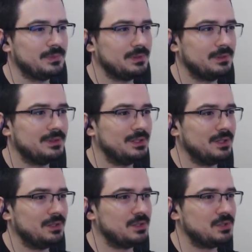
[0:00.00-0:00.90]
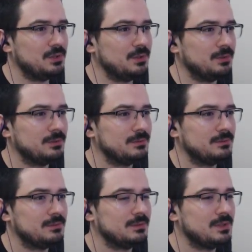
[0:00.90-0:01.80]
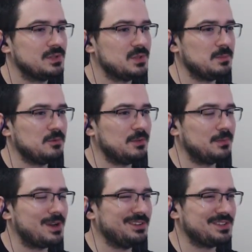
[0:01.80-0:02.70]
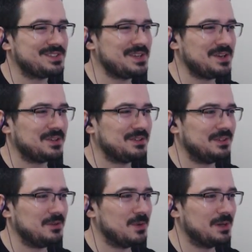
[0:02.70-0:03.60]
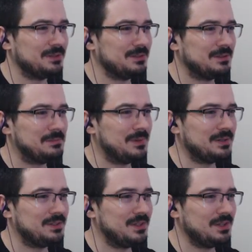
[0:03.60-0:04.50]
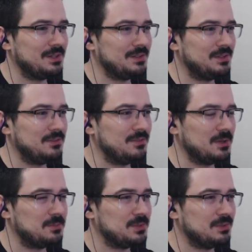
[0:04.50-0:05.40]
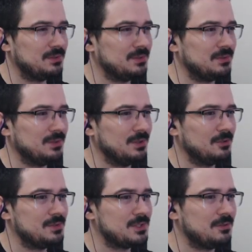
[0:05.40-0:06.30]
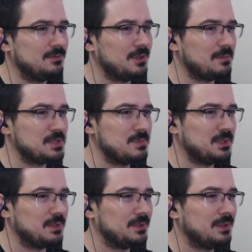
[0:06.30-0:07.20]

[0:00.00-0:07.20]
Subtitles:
the day that you do. Some of them kinda suck day one, but they get developed into, you know, something much better.